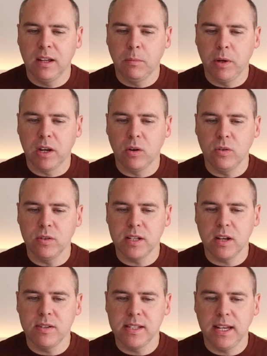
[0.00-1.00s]
We can
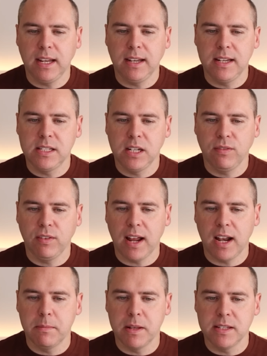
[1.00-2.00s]
also see in these different
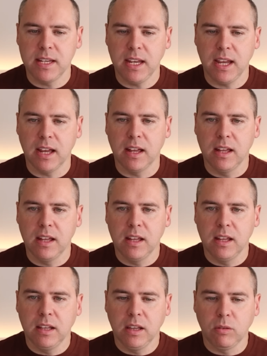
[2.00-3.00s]
elements here,
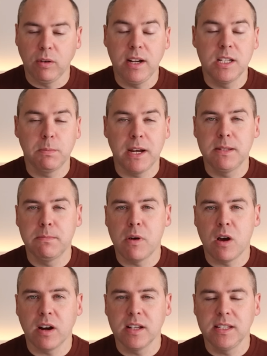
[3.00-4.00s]
the Green Space
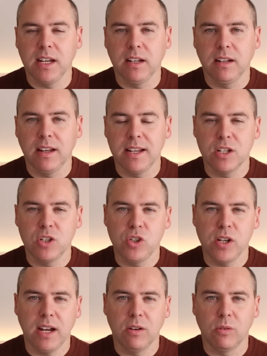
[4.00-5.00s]
Marketing is a
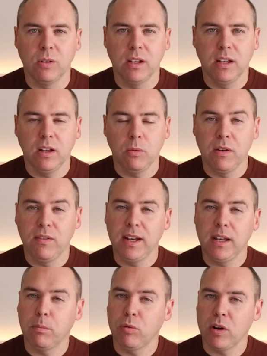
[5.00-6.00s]
channel within
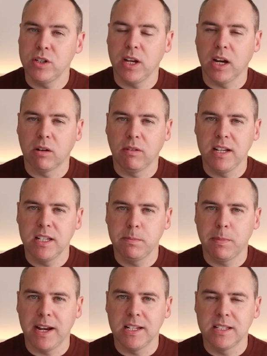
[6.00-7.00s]
the Project Green
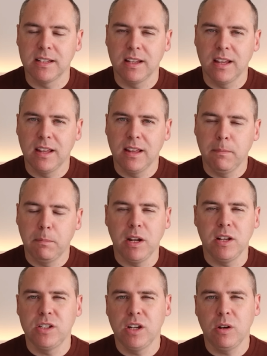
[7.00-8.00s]
Space, but
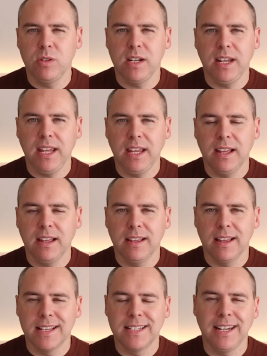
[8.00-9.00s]
it's noted here
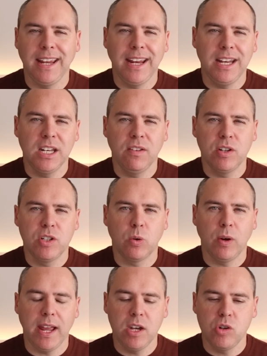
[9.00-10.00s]
as an individual
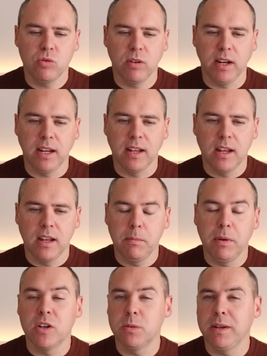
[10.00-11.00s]
entry
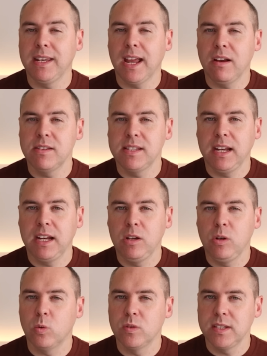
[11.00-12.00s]
because we're now seeing
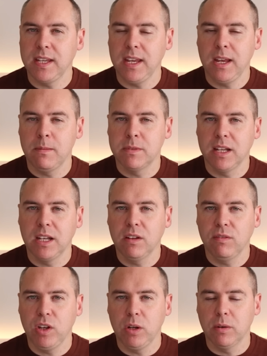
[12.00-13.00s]
your teams in the
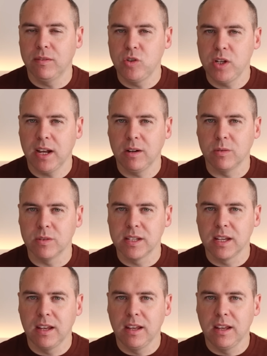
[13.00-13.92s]
view of channels.